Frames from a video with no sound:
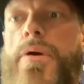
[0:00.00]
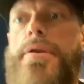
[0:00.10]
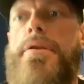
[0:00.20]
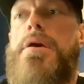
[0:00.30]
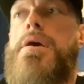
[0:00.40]

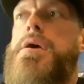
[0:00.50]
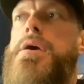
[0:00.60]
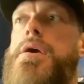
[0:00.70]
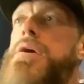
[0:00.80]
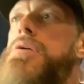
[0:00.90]
one,
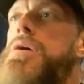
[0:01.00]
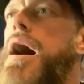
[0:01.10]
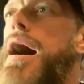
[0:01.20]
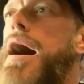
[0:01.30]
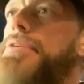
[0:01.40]

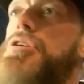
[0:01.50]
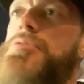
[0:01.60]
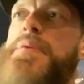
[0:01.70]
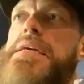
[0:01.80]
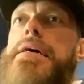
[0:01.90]

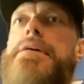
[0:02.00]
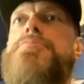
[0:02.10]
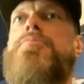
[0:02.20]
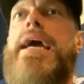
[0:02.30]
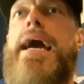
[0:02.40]
just
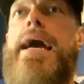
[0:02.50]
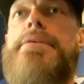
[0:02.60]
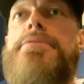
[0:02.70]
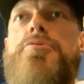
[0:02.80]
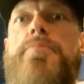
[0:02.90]
because we
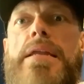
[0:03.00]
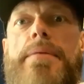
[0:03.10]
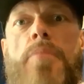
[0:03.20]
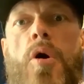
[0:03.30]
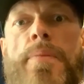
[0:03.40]
had so
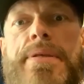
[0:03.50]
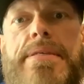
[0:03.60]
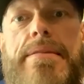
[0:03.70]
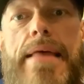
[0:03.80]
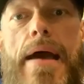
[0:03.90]
many
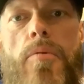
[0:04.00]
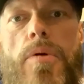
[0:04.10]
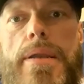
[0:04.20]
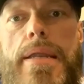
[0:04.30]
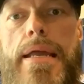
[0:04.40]
moments in that
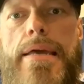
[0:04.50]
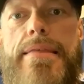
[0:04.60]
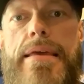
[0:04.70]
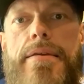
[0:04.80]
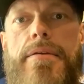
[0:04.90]
one, and I
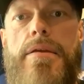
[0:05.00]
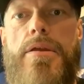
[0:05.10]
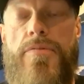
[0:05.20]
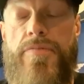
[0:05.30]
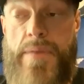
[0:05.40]
think
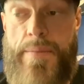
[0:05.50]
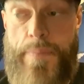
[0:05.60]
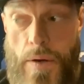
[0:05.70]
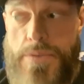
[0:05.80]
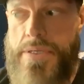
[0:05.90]
for me
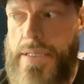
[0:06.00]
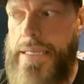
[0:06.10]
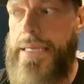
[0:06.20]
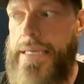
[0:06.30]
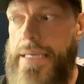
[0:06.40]

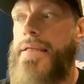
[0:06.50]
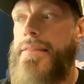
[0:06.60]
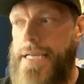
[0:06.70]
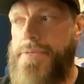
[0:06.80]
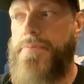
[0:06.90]
personally,
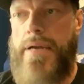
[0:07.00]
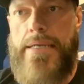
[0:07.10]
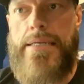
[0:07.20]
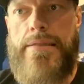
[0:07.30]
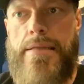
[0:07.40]
that's
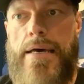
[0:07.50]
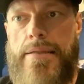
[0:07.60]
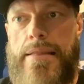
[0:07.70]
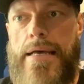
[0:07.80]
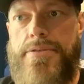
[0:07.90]
where I did
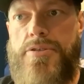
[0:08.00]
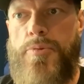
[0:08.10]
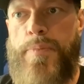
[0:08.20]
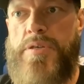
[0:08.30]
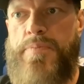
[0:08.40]
that
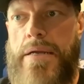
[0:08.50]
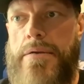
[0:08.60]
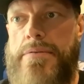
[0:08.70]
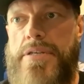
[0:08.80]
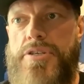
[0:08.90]
super
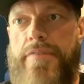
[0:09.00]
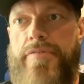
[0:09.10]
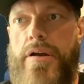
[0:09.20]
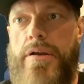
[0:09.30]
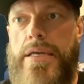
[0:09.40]
spear to
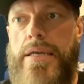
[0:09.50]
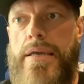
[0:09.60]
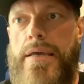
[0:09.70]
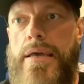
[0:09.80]
Jeff Hardy.